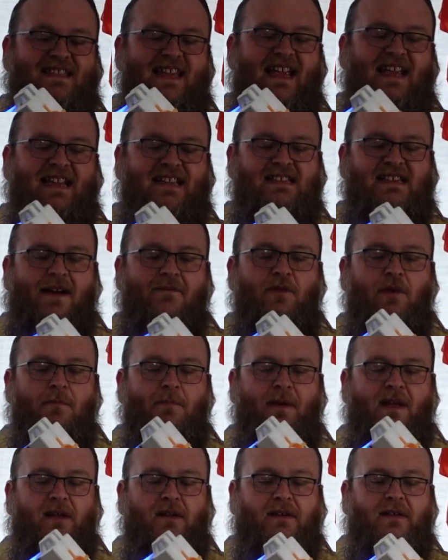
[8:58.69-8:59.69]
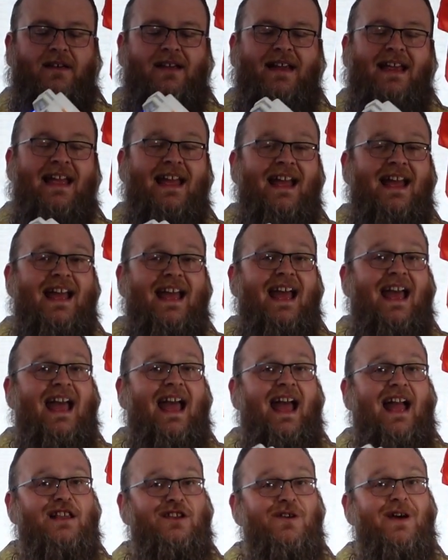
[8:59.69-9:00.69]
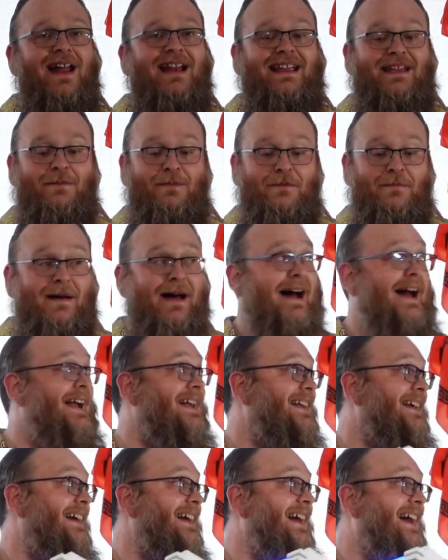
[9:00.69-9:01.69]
thing he's ever built. And you got to keep in mind,